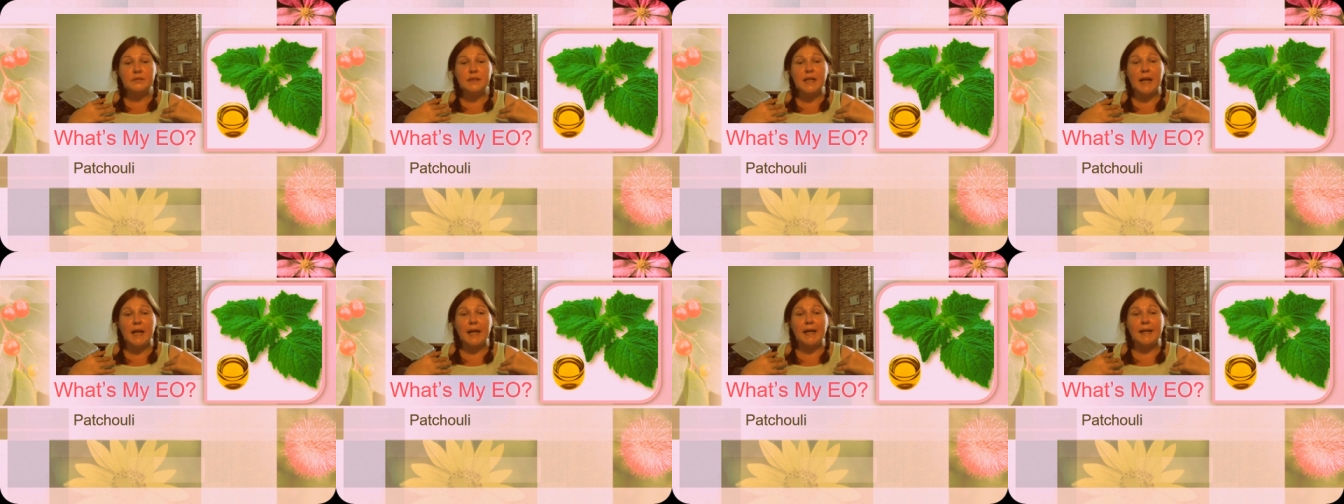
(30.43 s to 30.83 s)

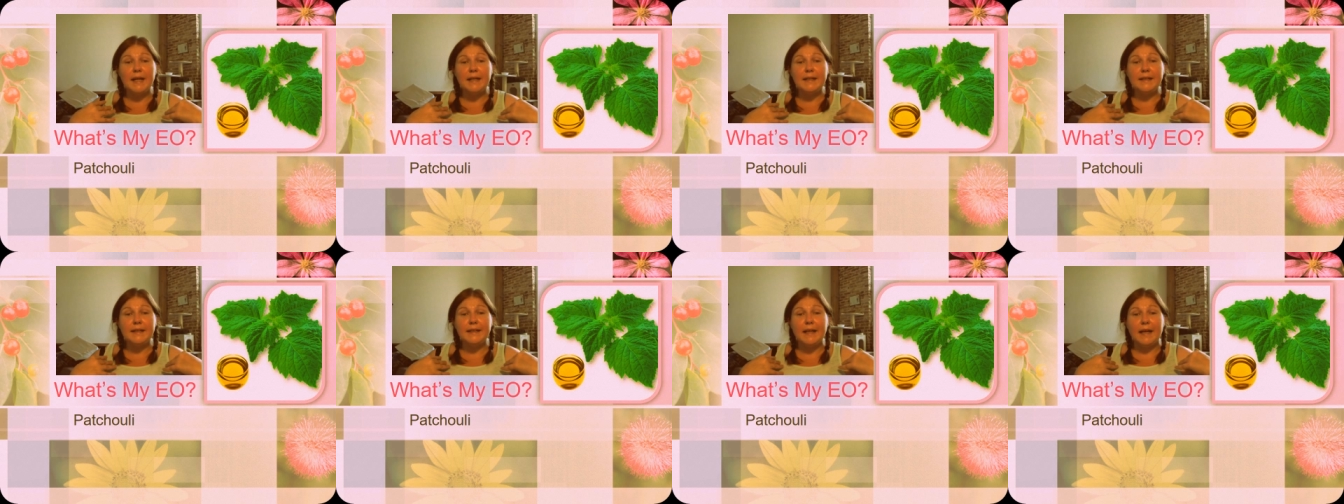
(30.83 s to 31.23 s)

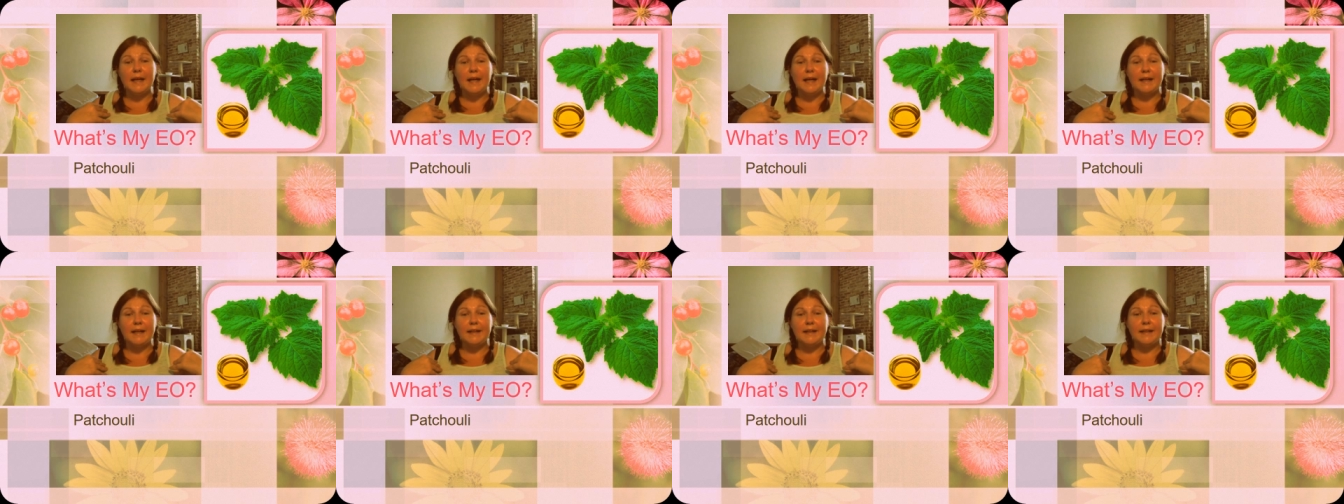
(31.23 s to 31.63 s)
And
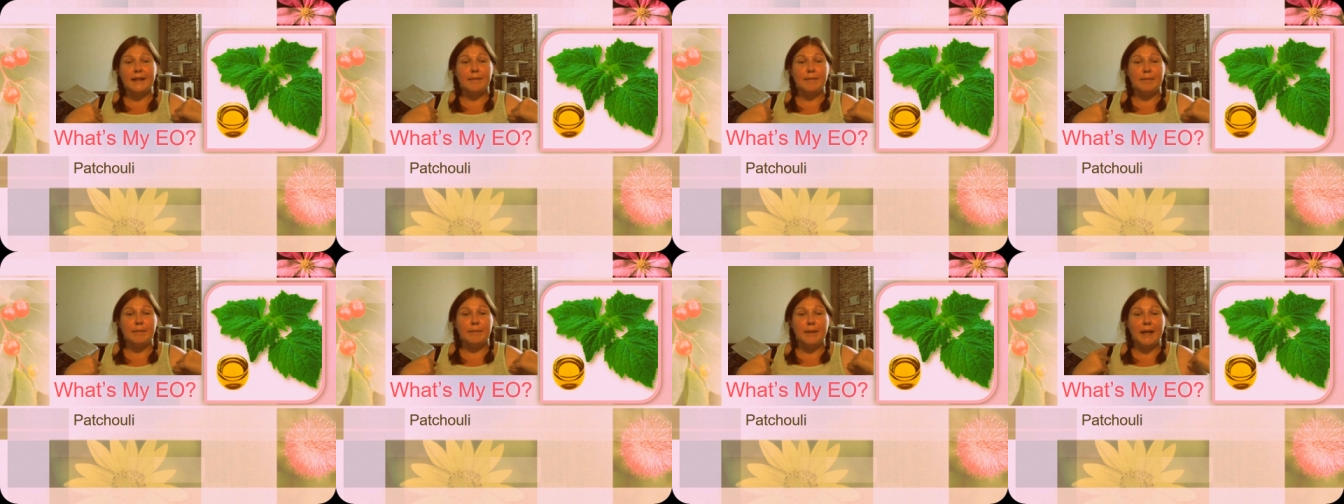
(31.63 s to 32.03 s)
that
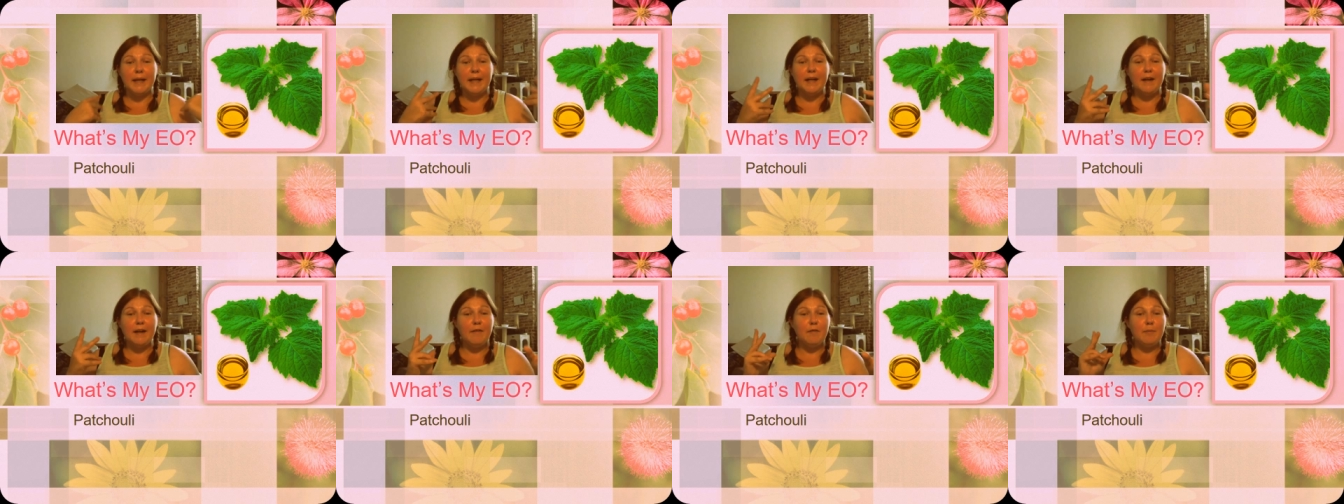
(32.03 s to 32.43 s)
it might
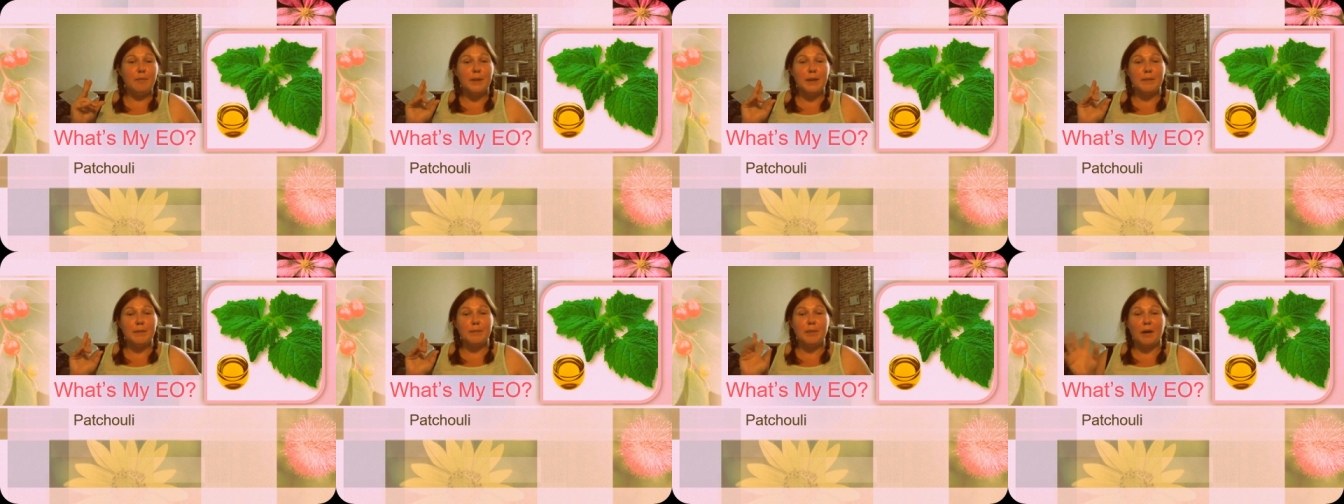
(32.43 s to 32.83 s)
have
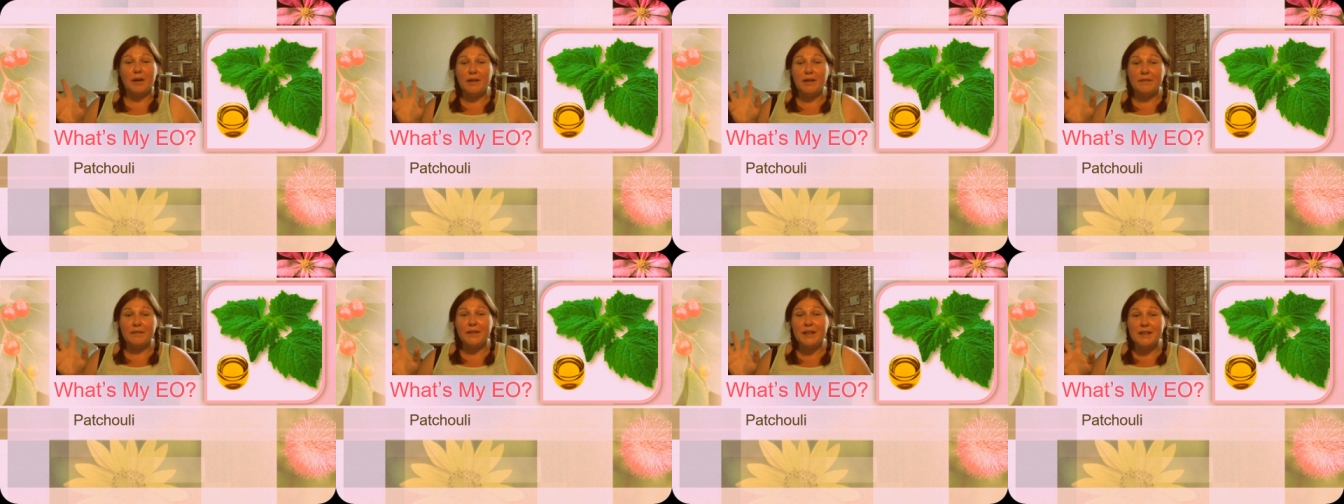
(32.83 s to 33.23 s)
been
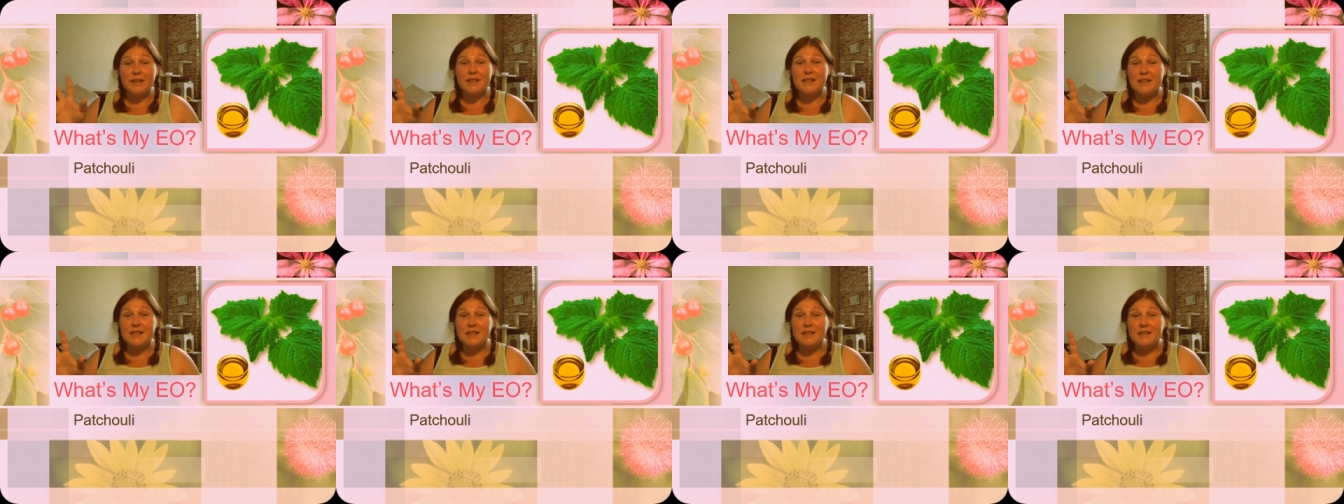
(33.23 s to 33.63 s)
part of
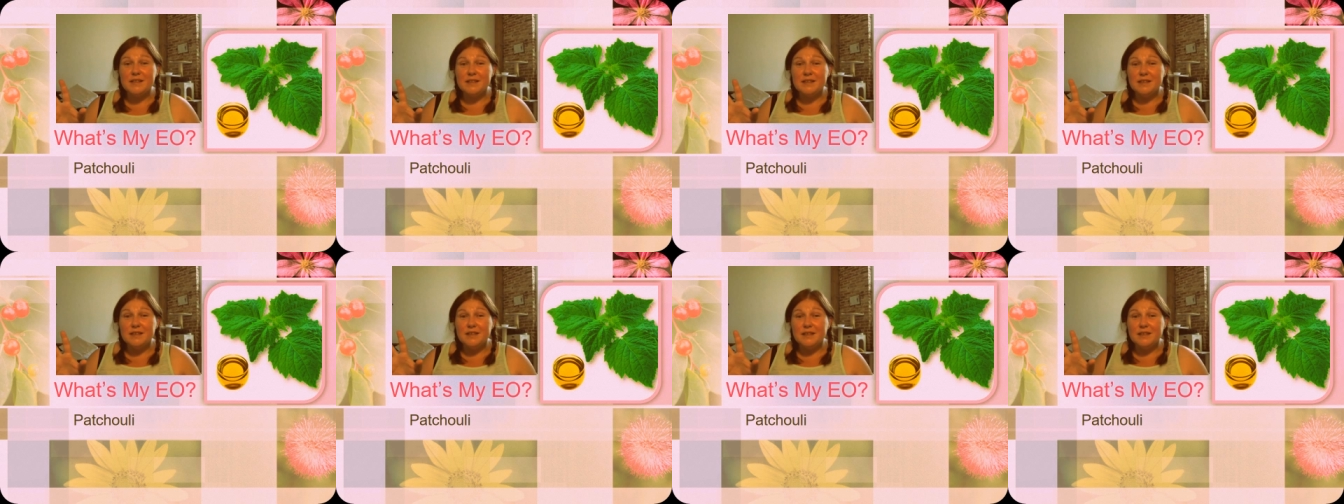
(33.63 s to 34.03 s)
it,
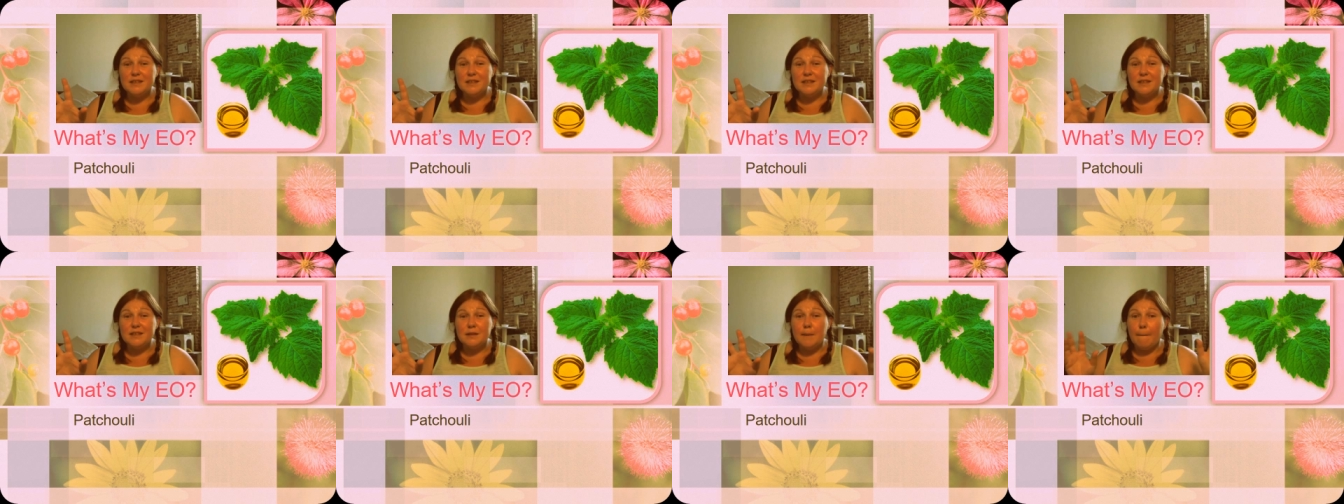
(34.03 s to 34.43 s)

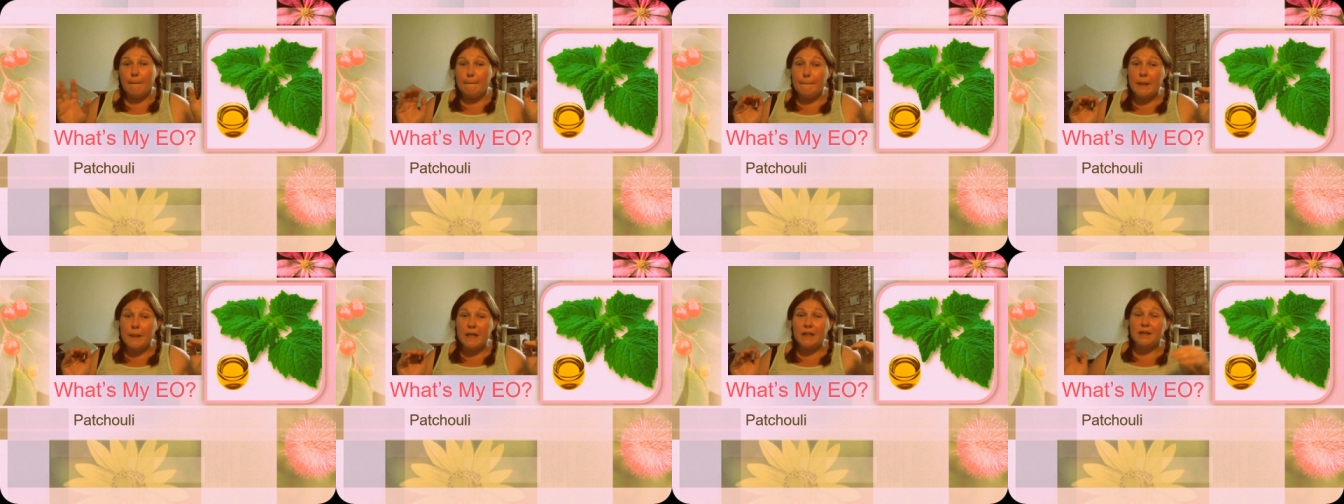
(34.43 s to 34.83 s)

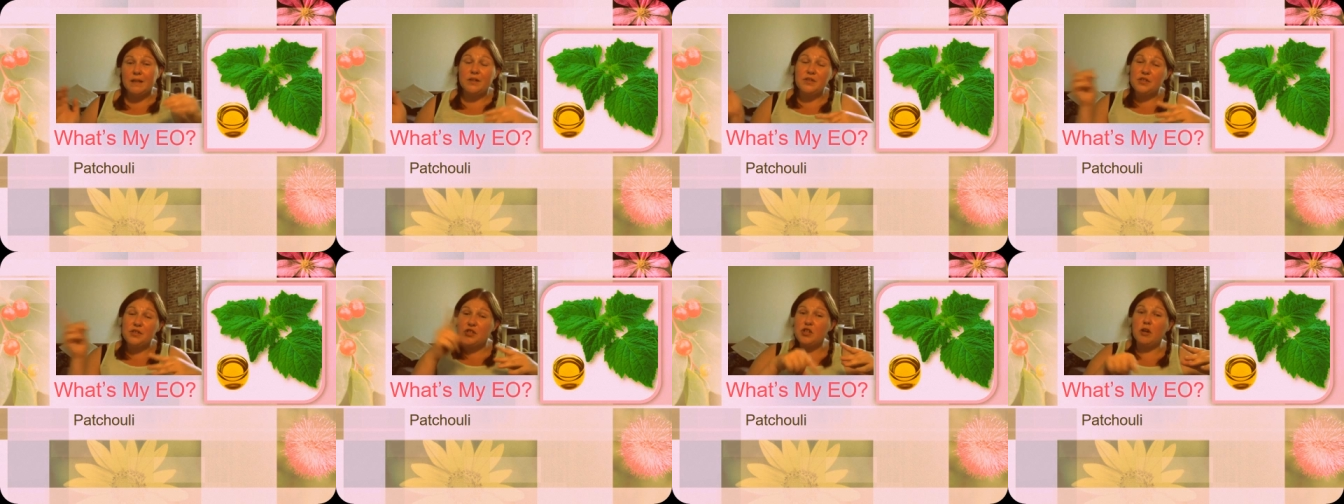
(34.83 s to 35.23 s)
but
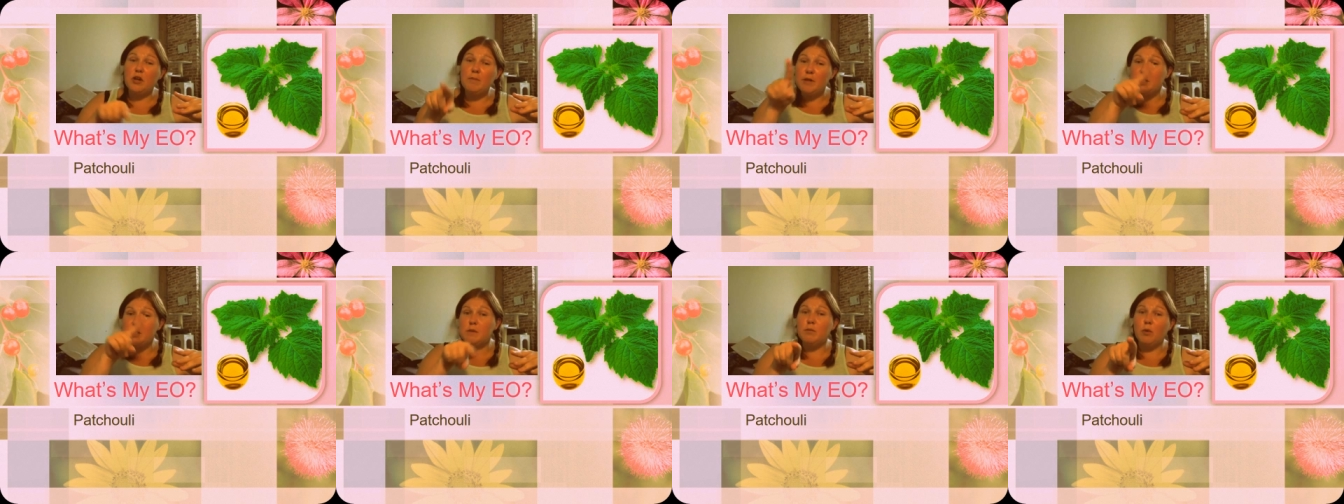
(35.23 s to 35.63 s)
there's so
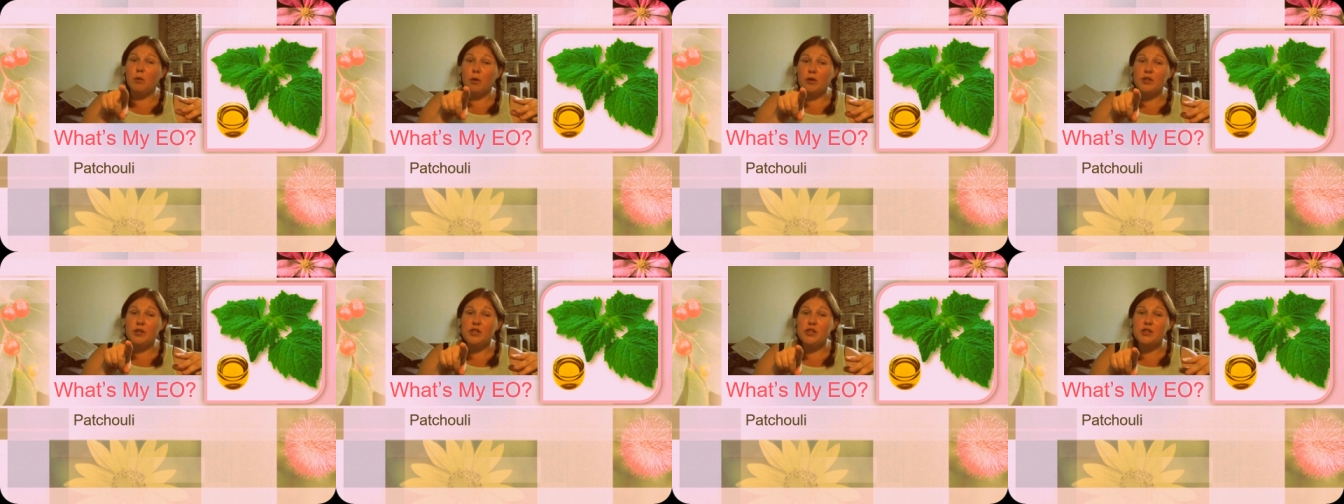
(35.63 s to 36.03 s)
much
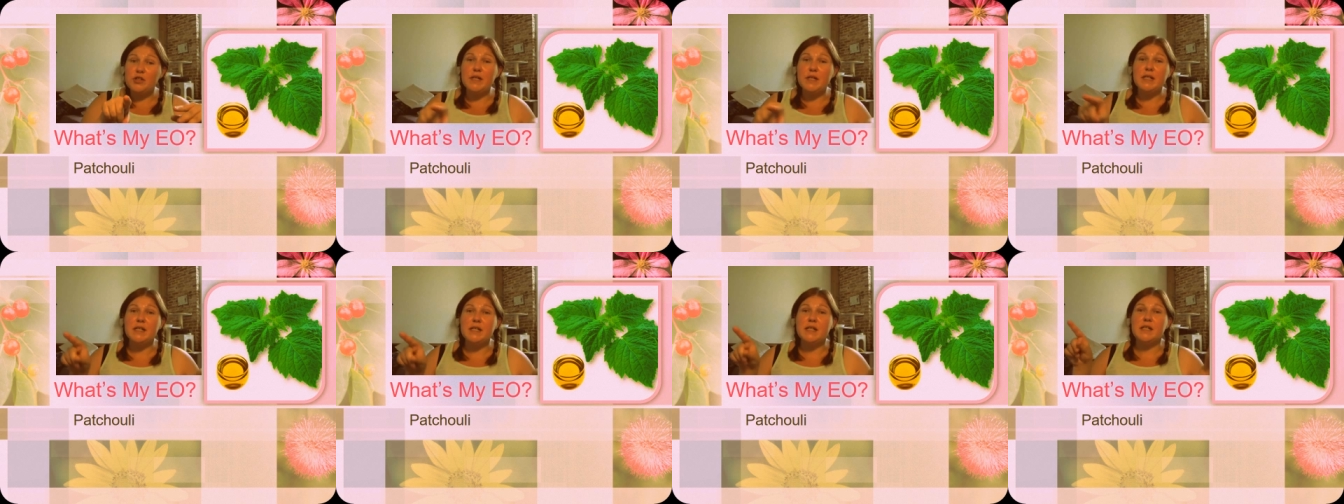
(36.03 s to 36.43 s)
more to
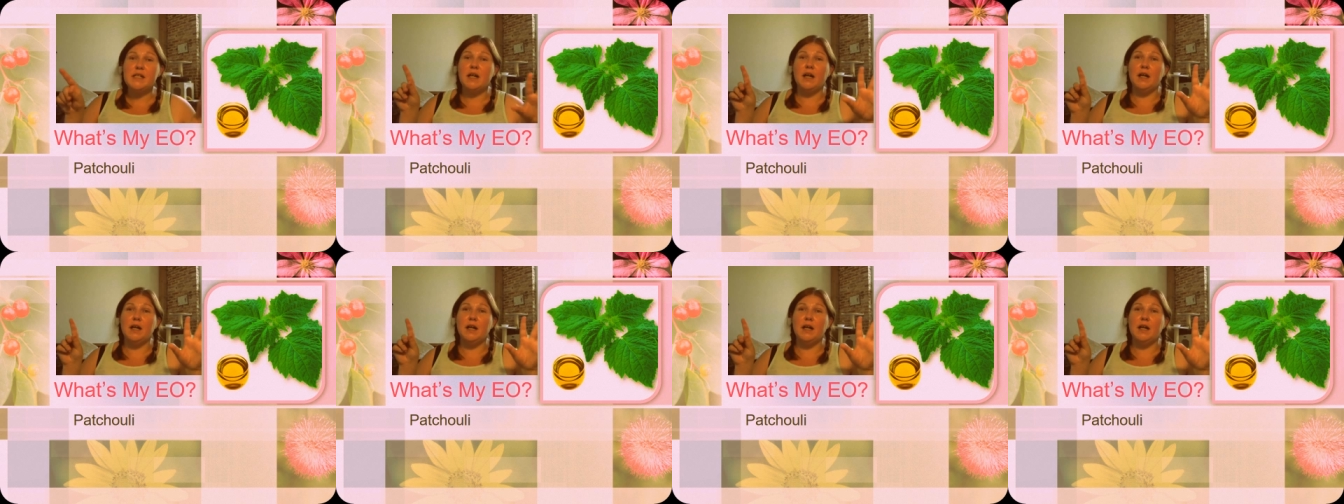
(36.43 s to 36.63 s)
it.